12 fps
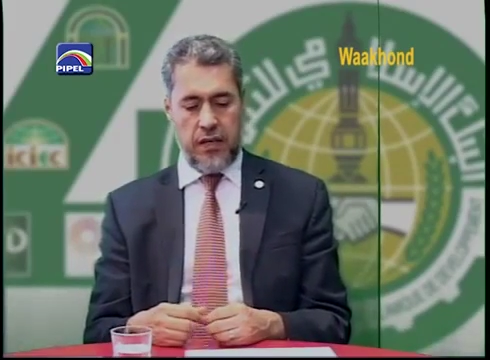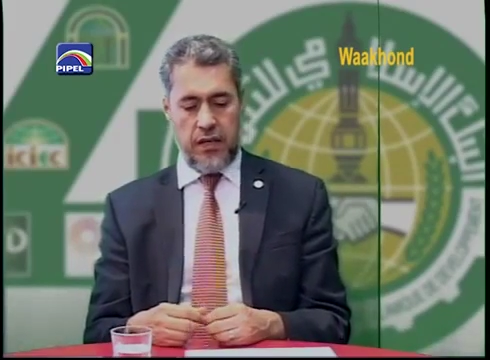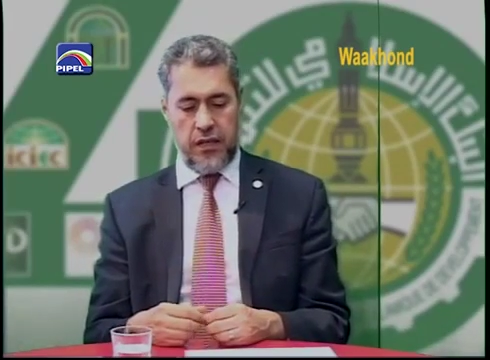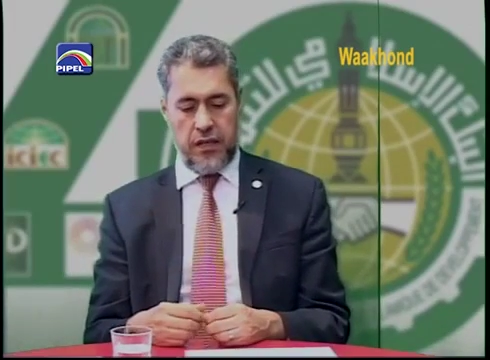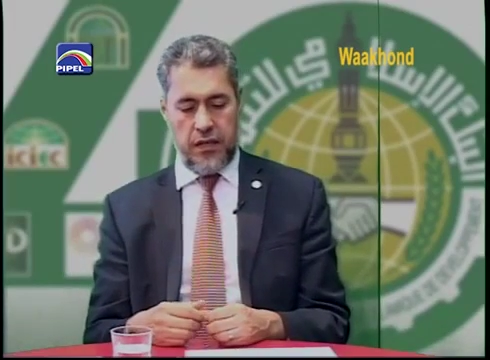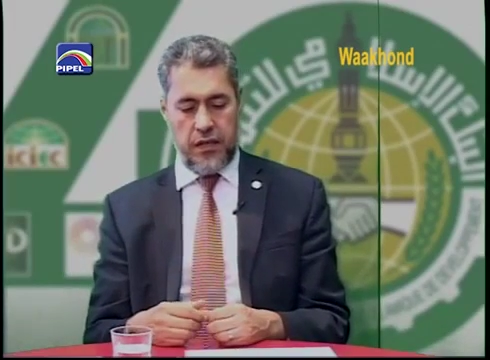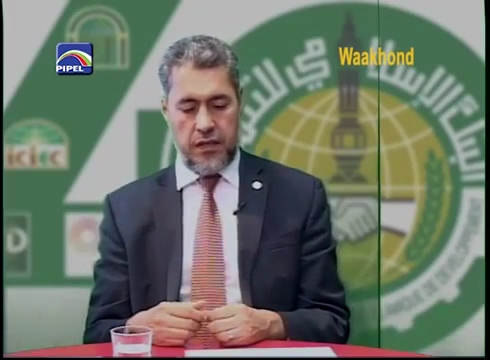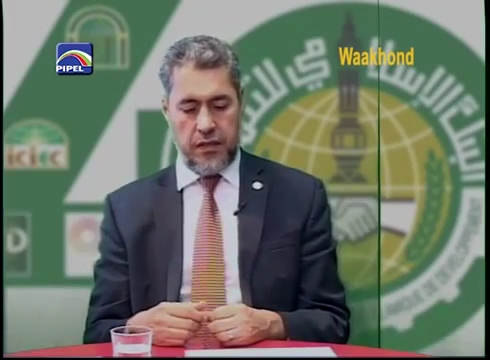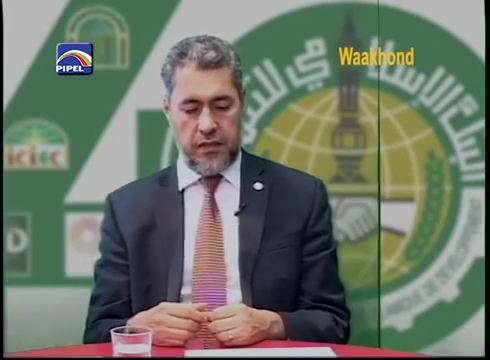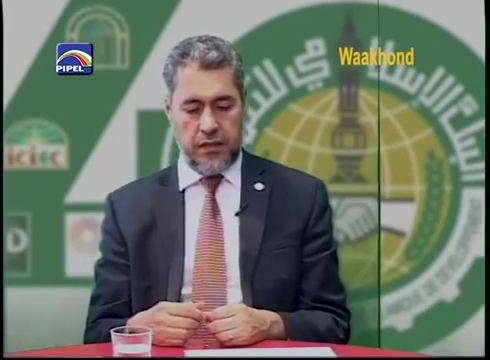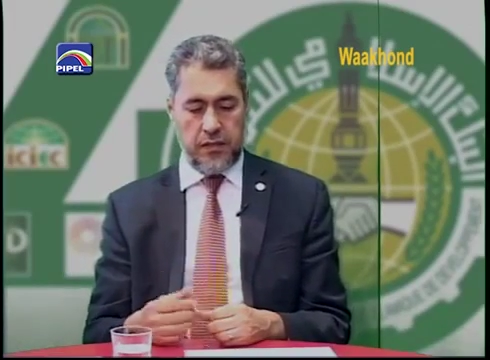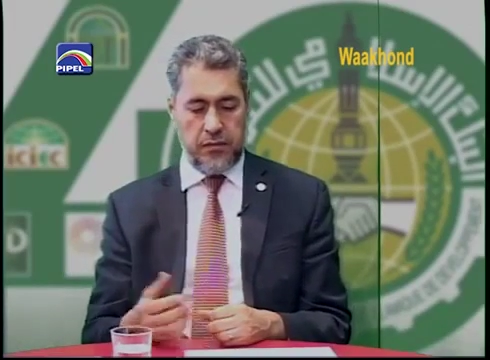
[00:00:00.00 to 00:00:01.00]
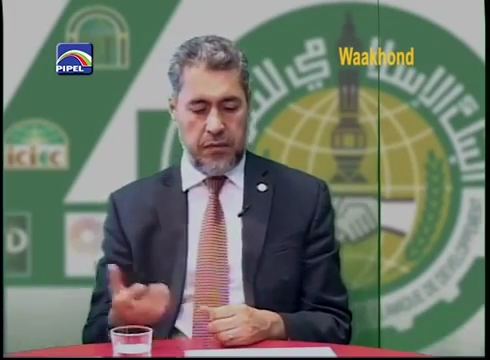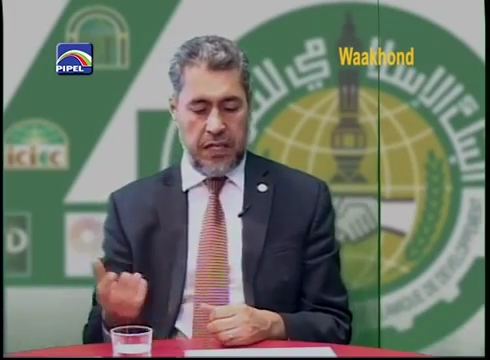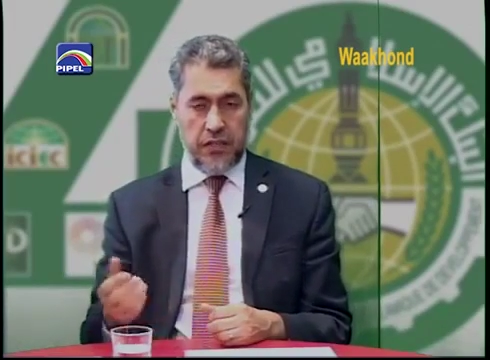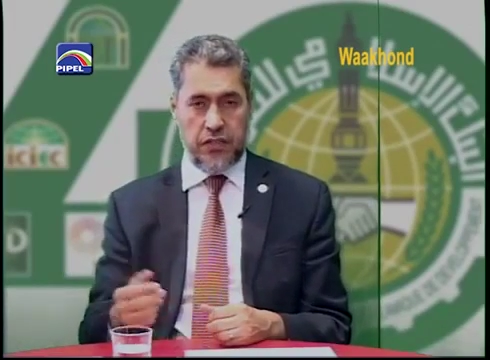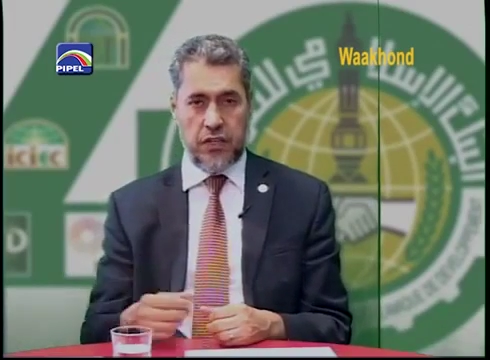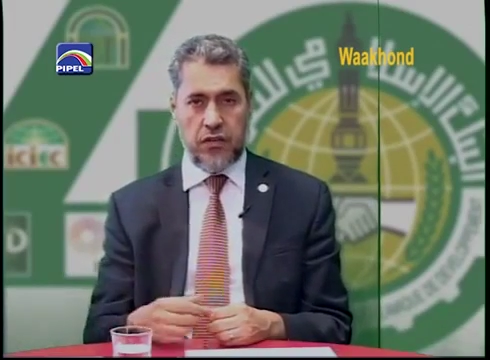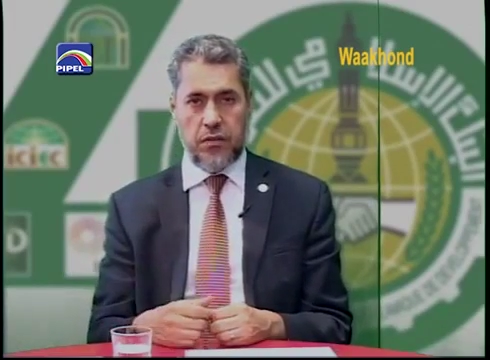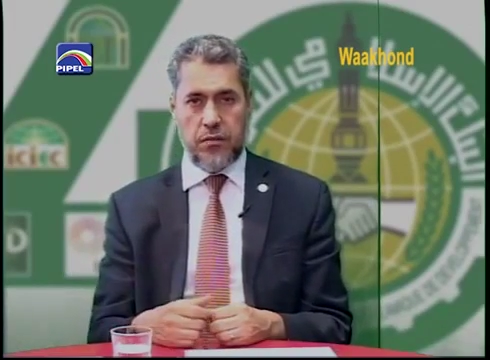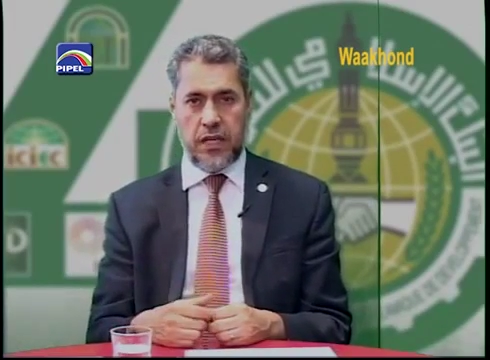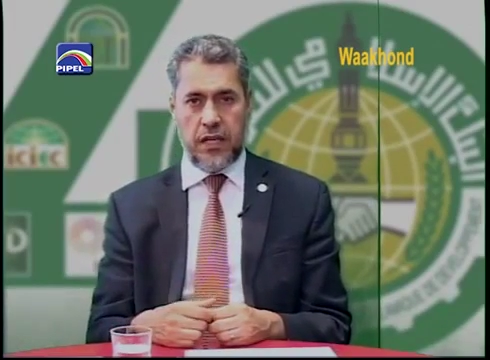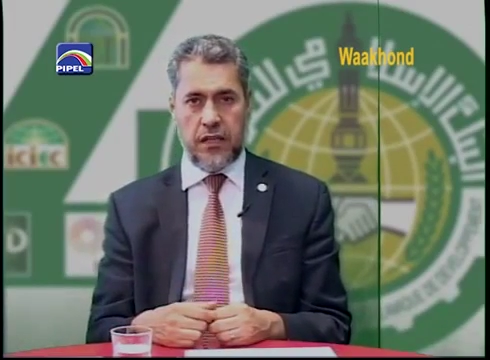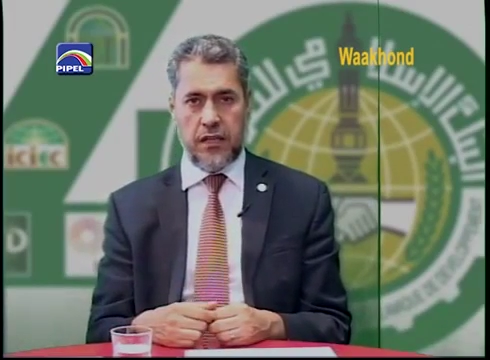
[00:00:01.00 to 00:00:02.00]
Malaysia could
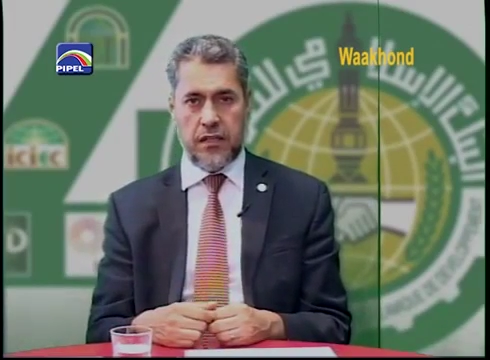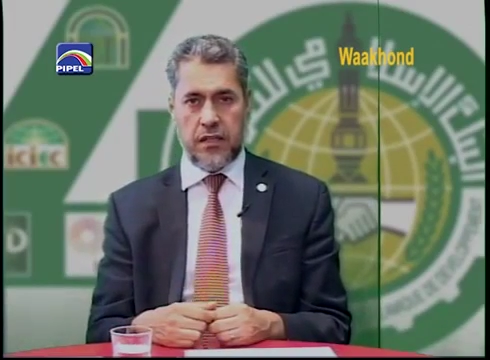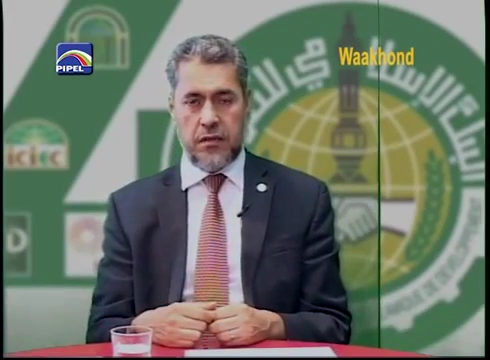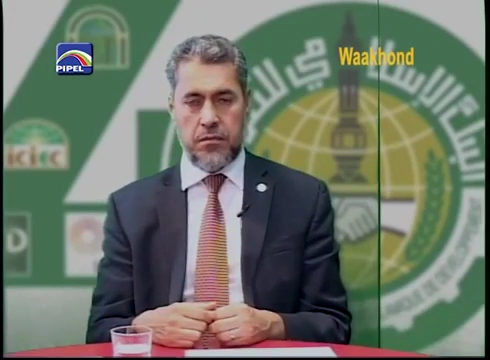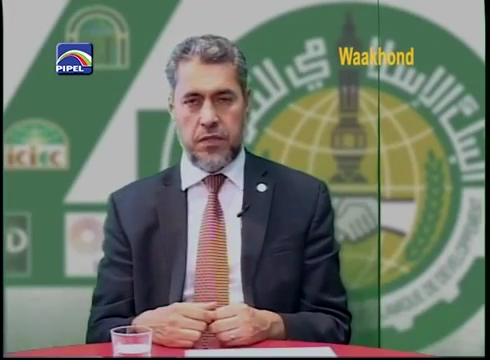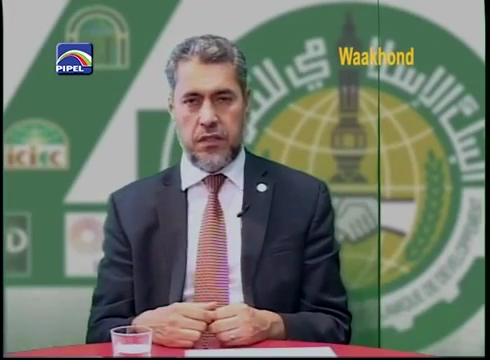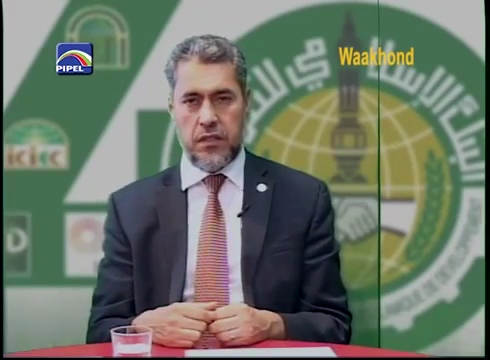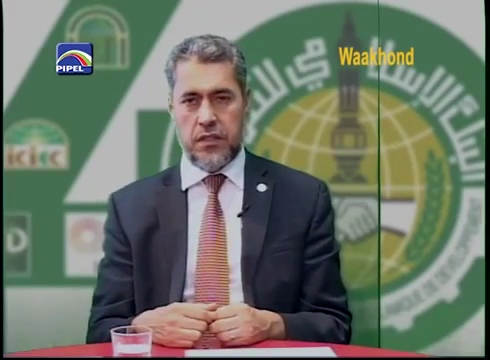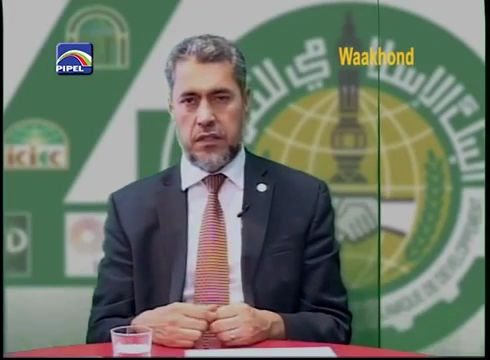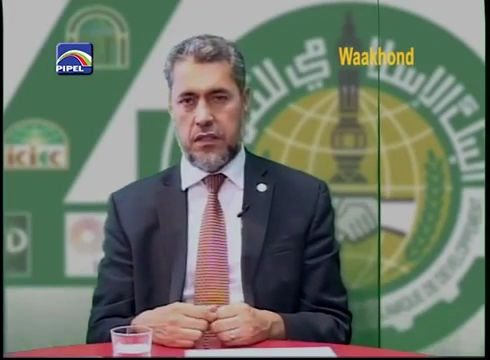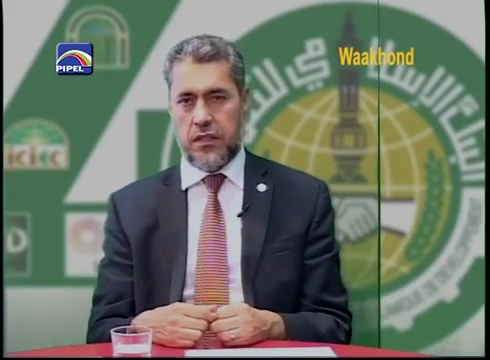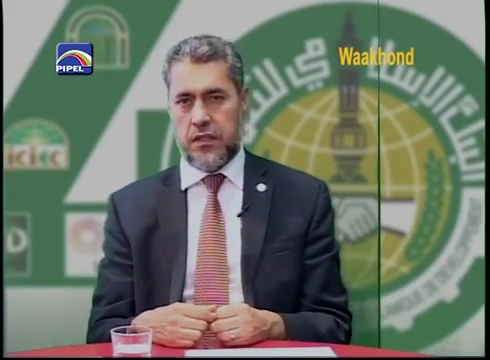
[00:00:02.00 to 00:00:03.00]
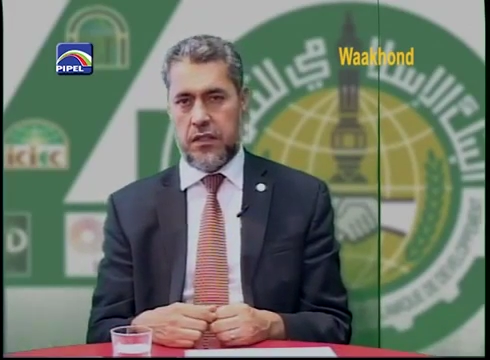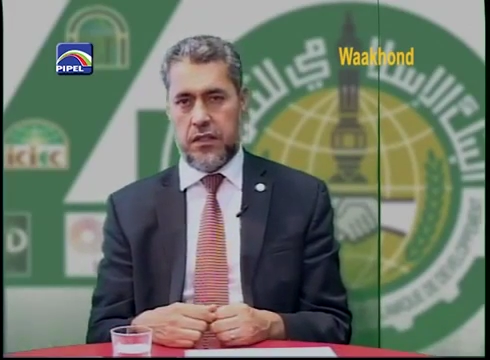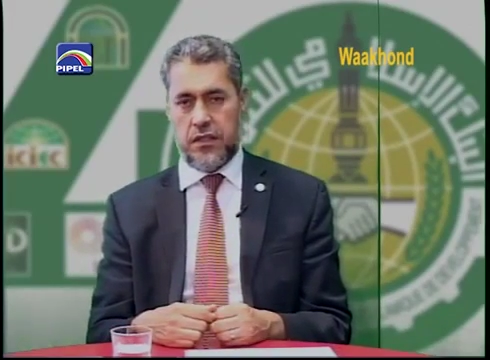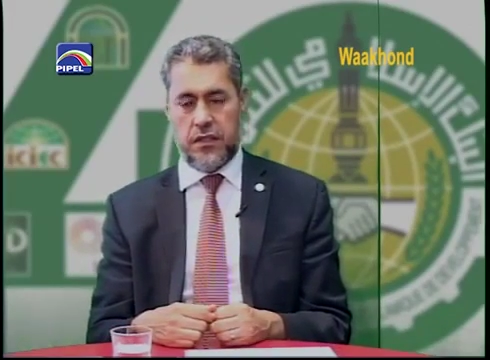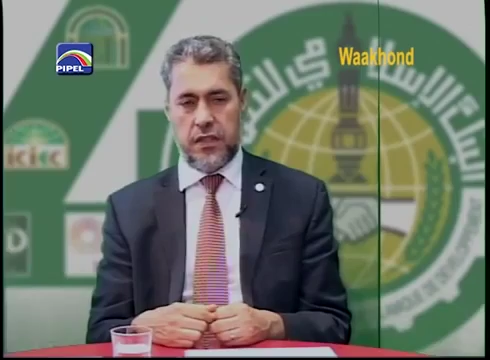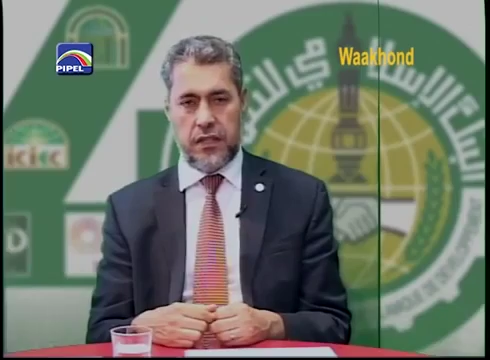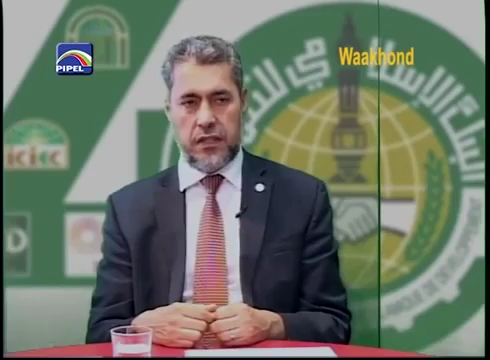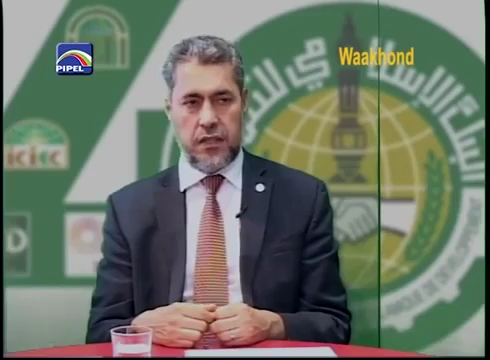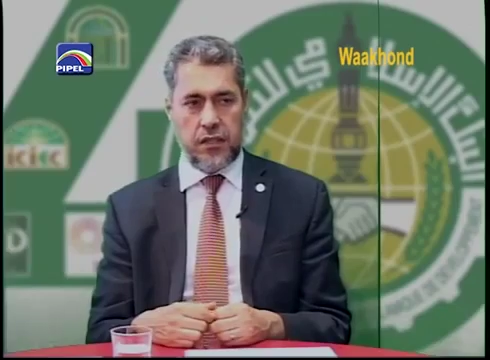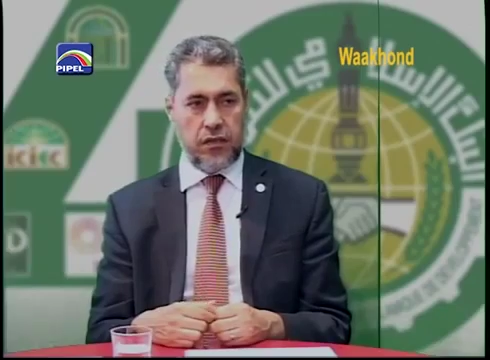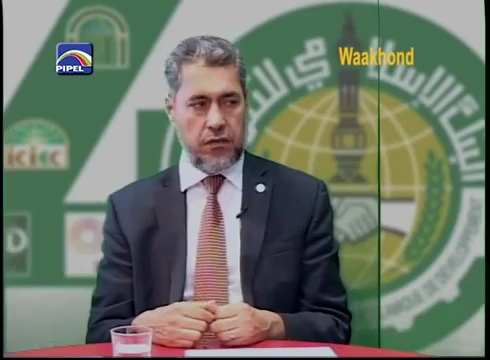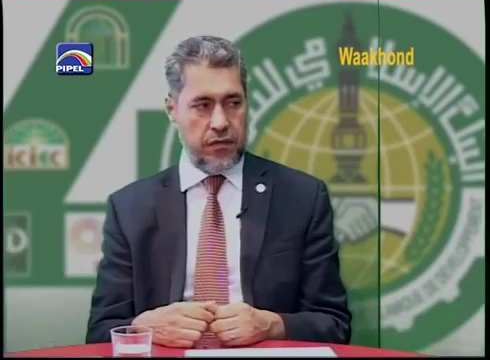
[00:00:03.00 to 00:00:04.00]
be another example
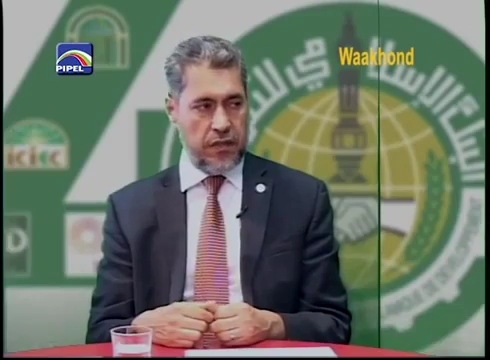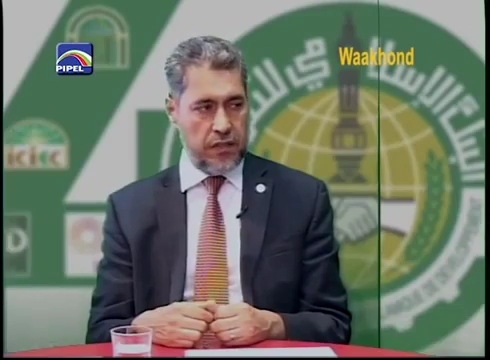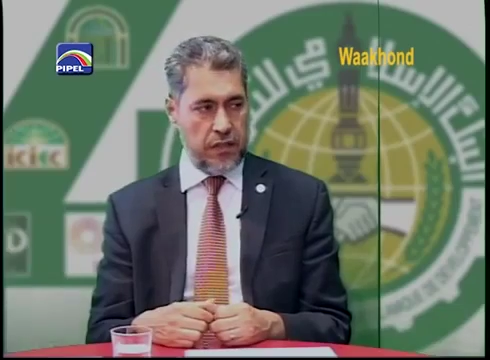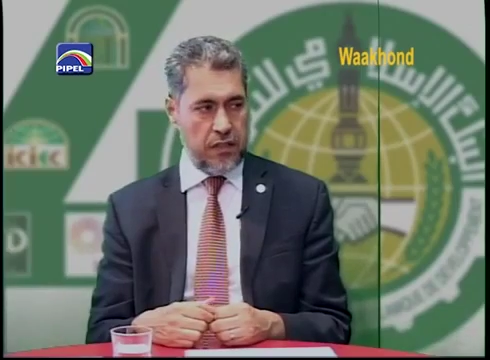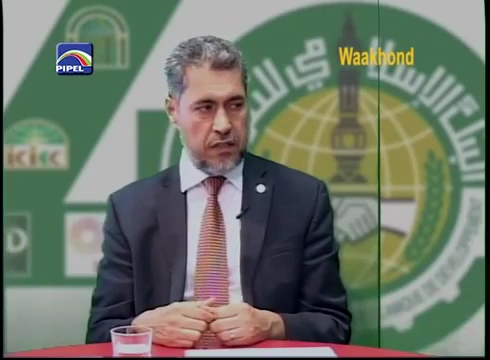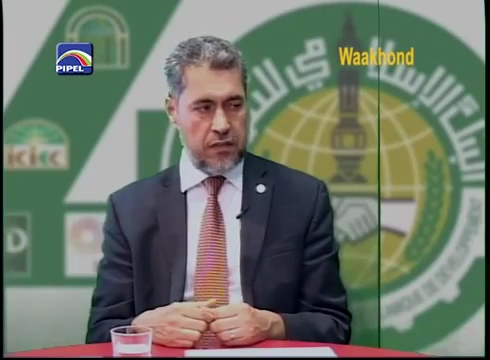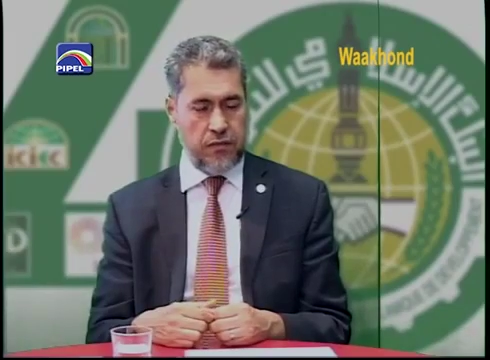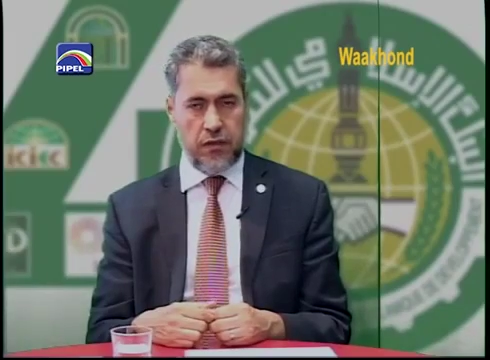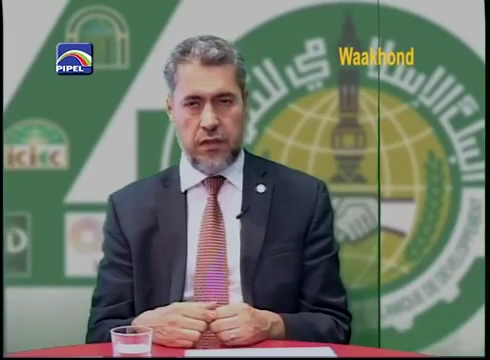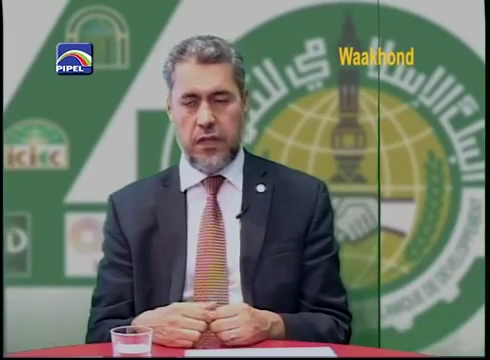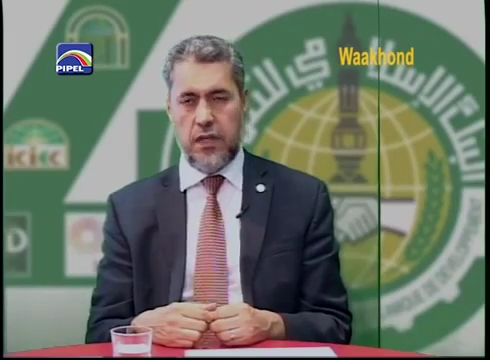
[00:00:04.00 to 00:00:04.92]
that are very successful.